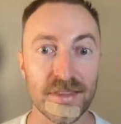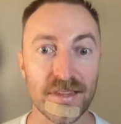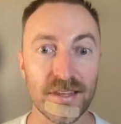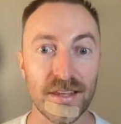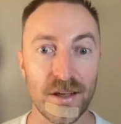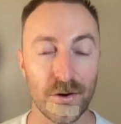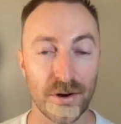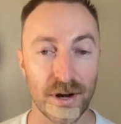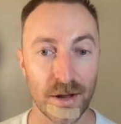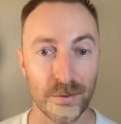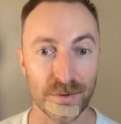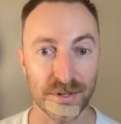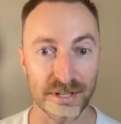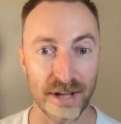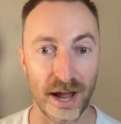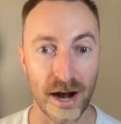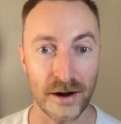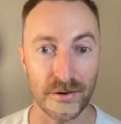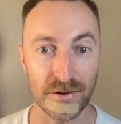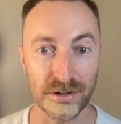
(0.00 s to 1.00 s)
Her name was
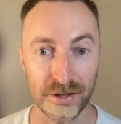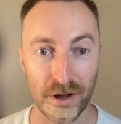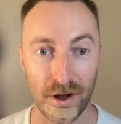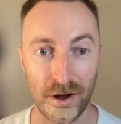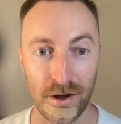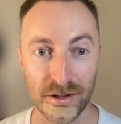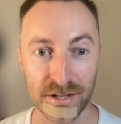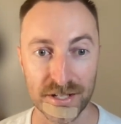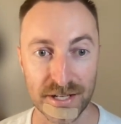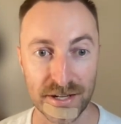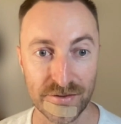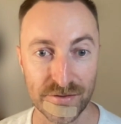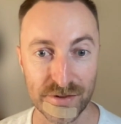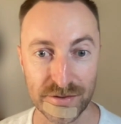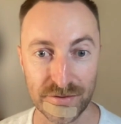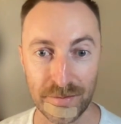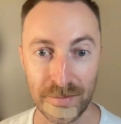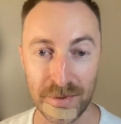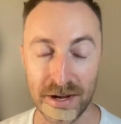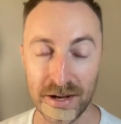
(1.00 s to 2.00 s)
Iris Hall. She was
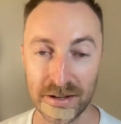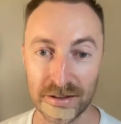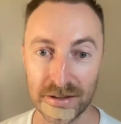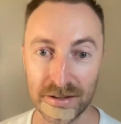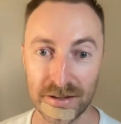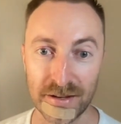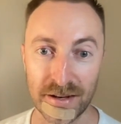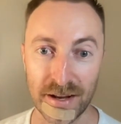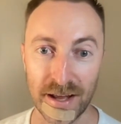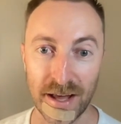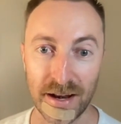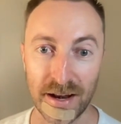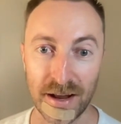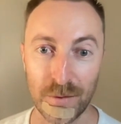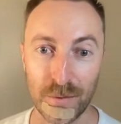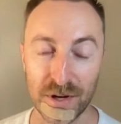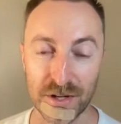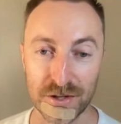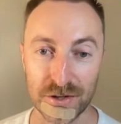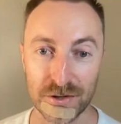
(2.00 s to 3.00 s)
from England, and I
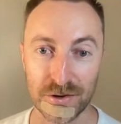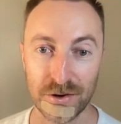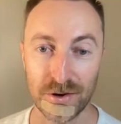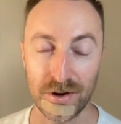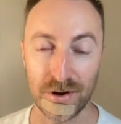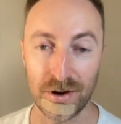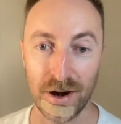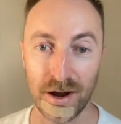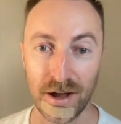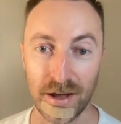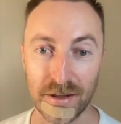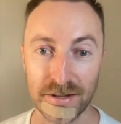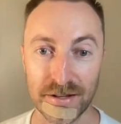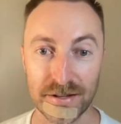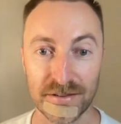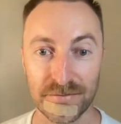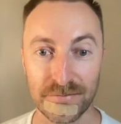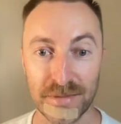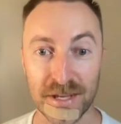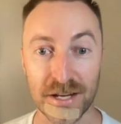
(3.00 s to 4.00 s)
went to her
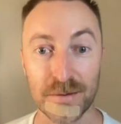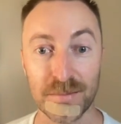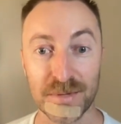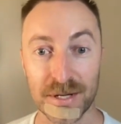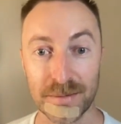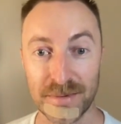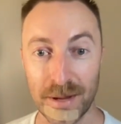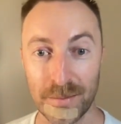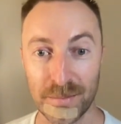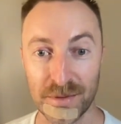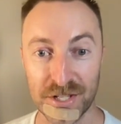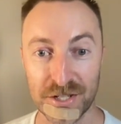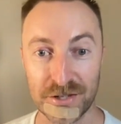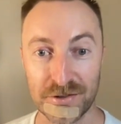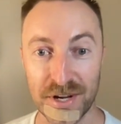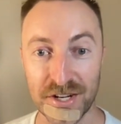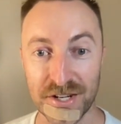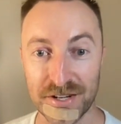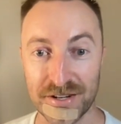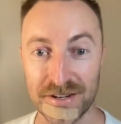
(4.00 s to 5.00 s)
mediumship
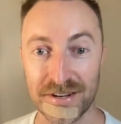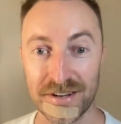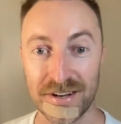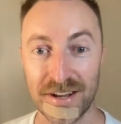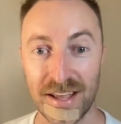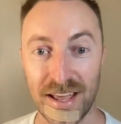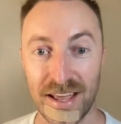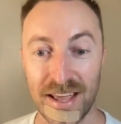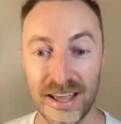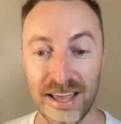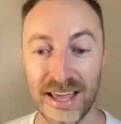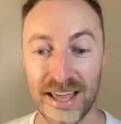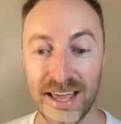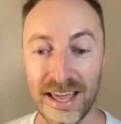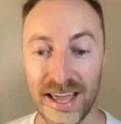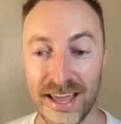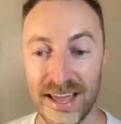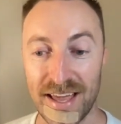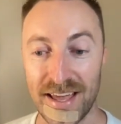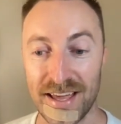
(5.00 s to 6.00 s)
demonstration,
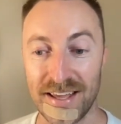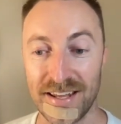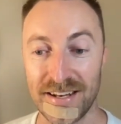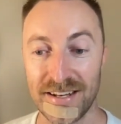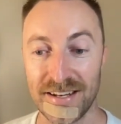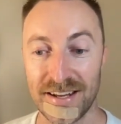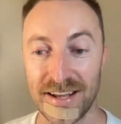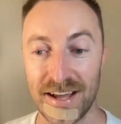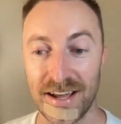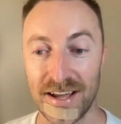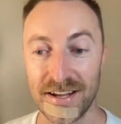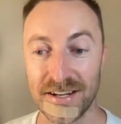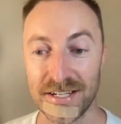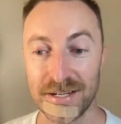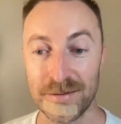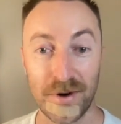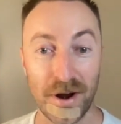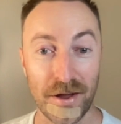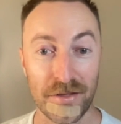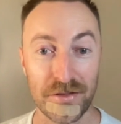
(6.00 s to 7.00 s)
and
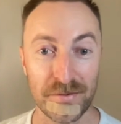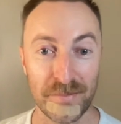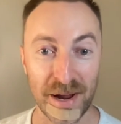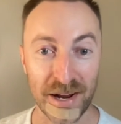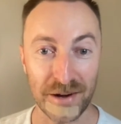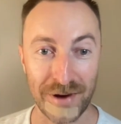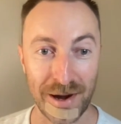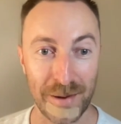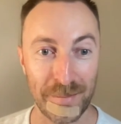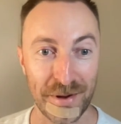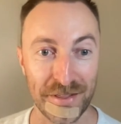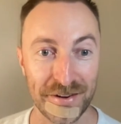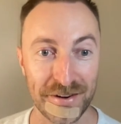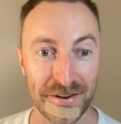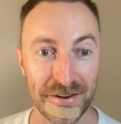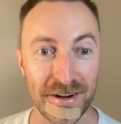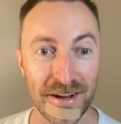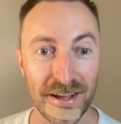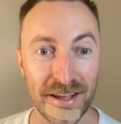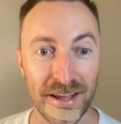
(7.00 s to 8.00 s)
she brought through my
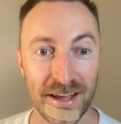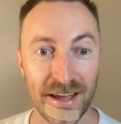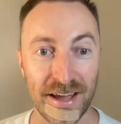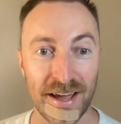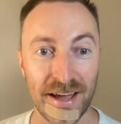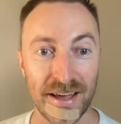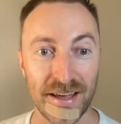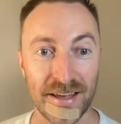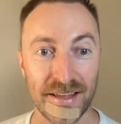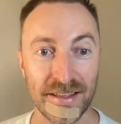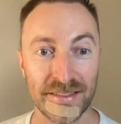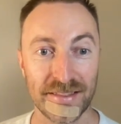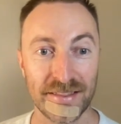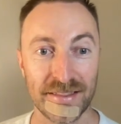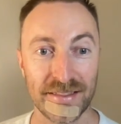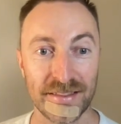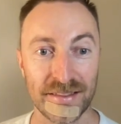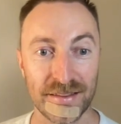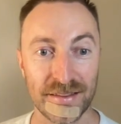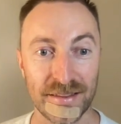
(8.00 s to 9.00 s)
grandmother.
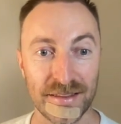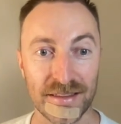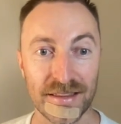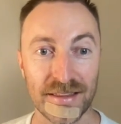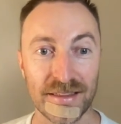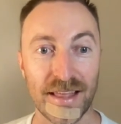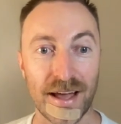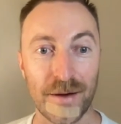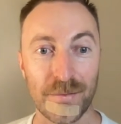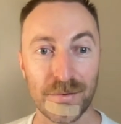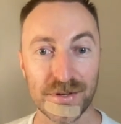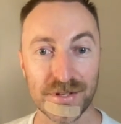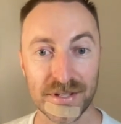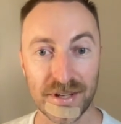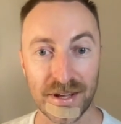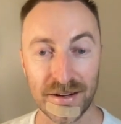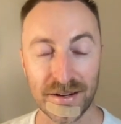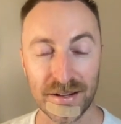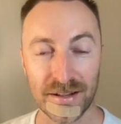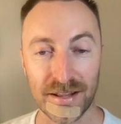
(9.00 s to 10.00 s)
And that was
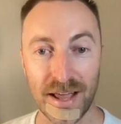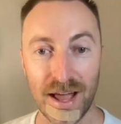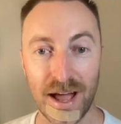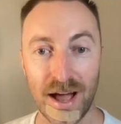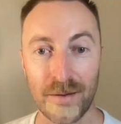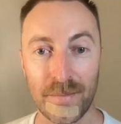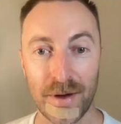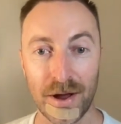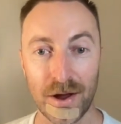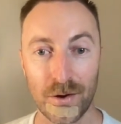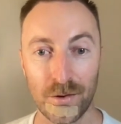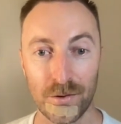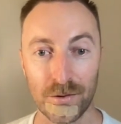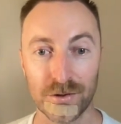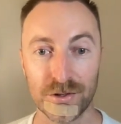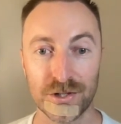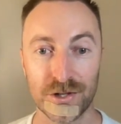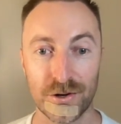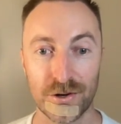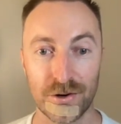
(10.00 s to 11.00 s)
kind of like how my
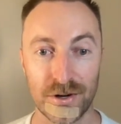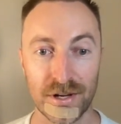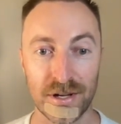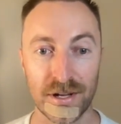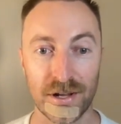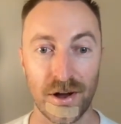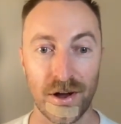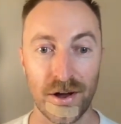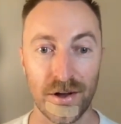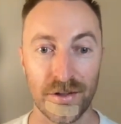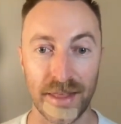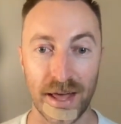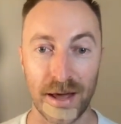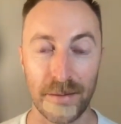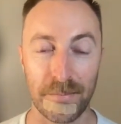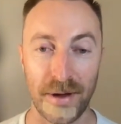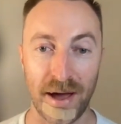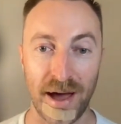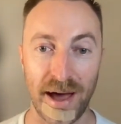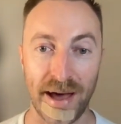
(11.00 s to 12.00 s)
whole journey on
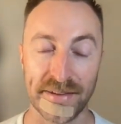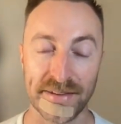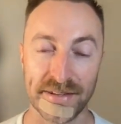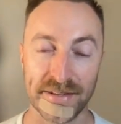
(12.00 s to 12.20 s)
that path